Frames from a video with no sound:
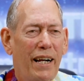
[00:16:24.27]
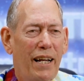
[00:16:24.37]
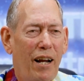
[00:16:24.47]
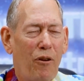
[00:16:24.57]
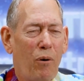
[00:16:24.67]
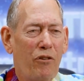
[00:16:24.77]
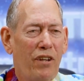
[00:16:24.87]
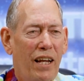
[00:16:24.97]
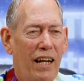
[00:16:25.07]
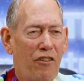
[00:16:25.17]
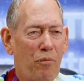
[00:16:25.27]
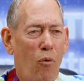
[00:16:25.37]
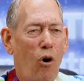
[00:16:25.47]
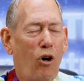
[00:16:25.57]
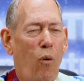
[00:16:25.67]
In other words, it's
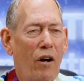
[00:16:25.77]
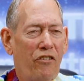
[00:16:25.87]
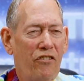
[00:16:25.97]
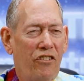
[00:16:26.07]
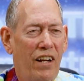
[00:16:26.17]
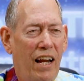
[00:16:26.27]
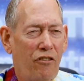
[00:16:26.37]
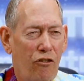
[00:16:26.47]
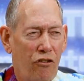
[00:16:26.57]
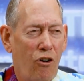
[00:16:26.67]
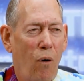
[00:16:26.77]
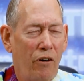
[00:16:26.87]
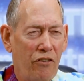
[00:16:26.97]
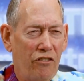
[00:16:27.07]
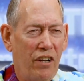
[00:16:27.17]
more questions and answers and
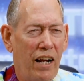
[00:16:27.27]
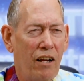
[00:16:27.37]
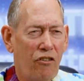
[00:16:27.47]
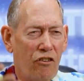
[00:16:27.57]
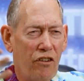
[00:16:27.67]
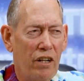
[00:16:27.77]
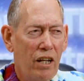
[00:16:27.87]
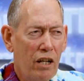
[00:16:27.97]
questions and answers and